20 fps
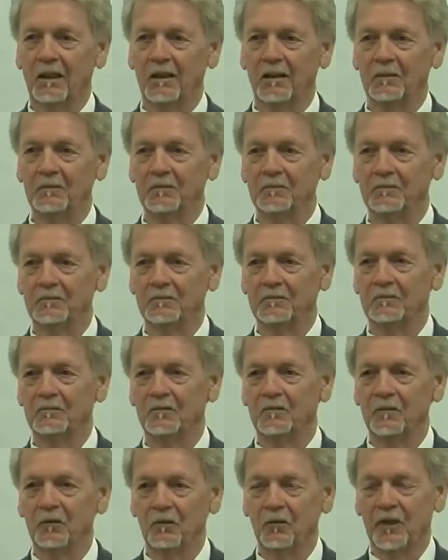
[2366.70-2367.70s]
Um,
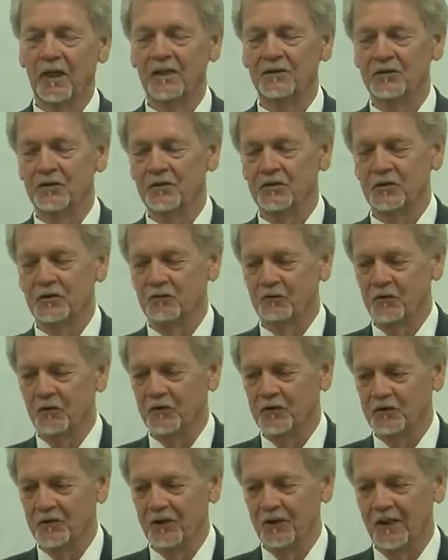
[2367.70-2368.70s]
that's just the
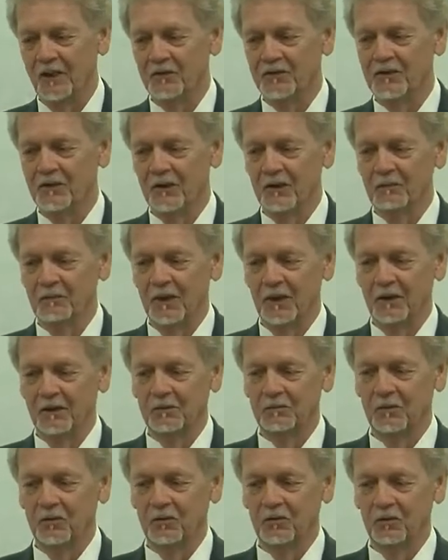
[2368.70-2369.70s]
first thing I'll say
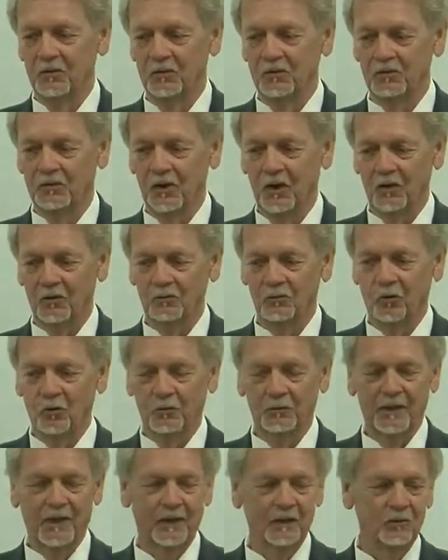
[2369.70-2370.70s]
about it, but we'll talk
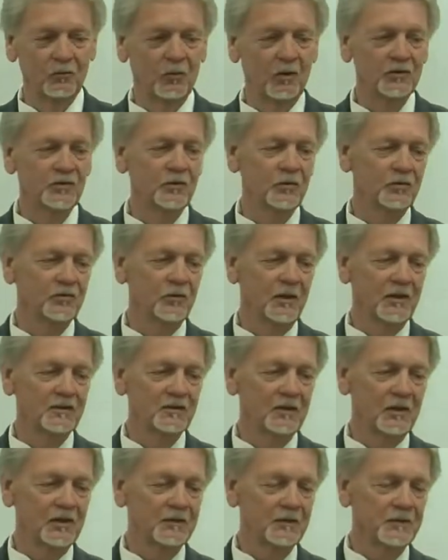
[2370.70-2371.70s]
more about it. What's your
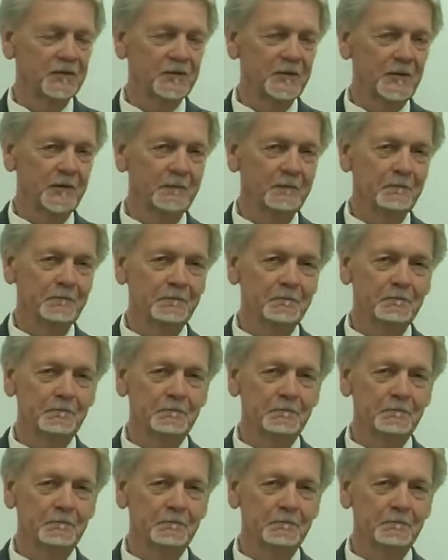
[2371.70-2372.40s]
translation say?